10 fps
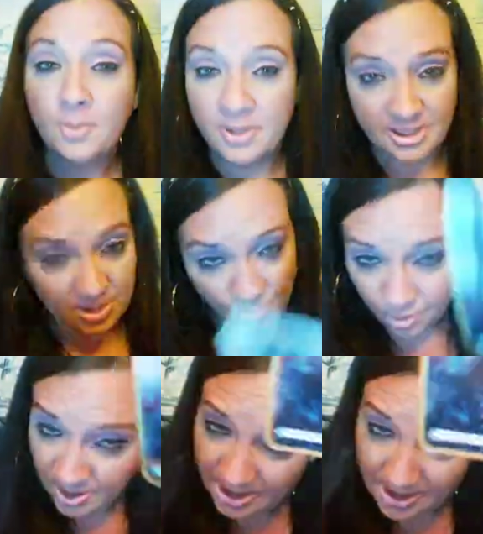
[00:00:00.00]
But
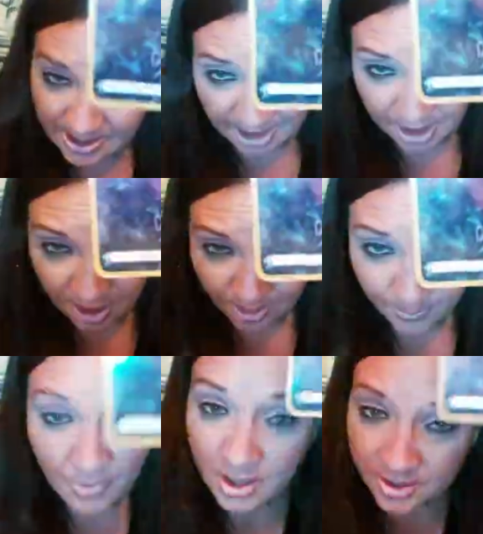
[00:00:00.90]
someone is here.
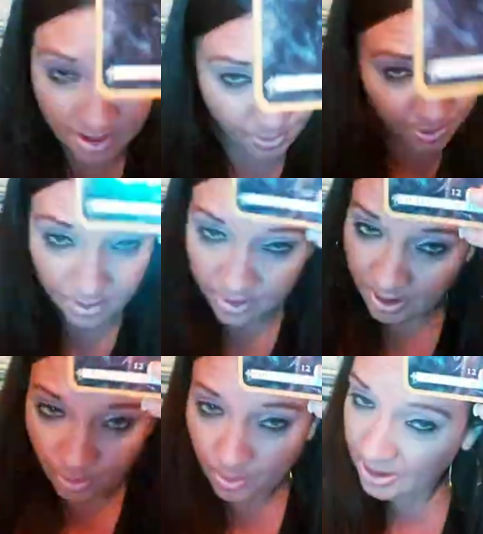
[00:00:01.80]
Someone you're
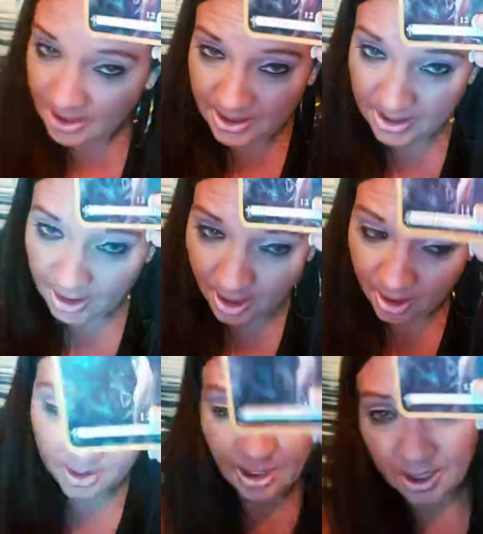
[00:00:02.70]
dealing with is
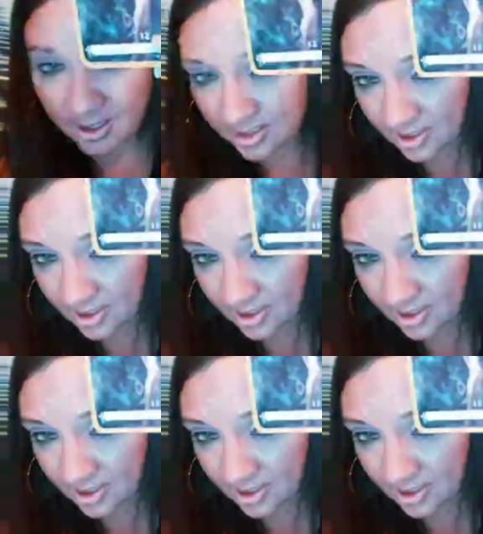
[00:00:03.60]
here. They got